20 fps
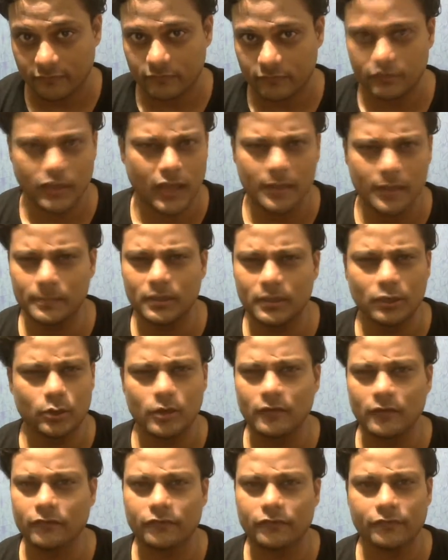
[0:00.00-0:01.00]

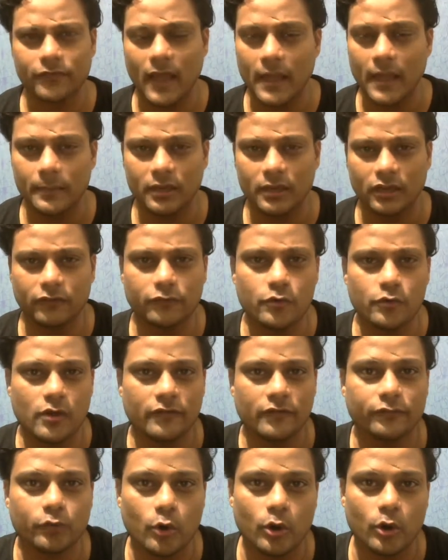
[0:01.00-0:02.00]
If you
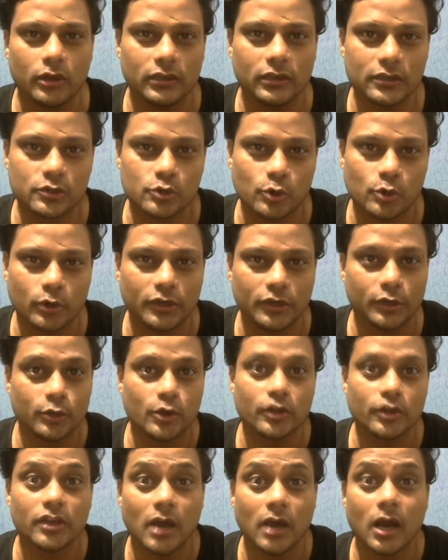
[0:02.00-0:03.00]
have told the story to
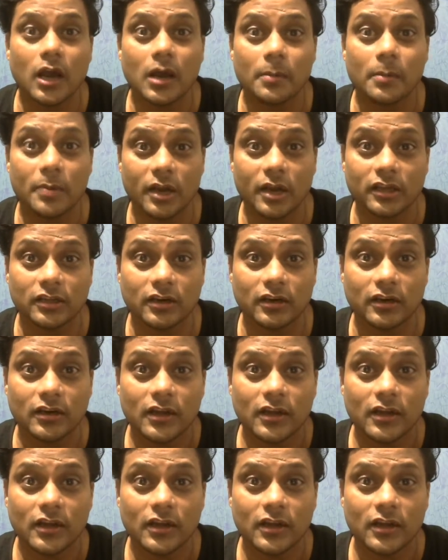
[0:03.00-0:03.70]
your younger brother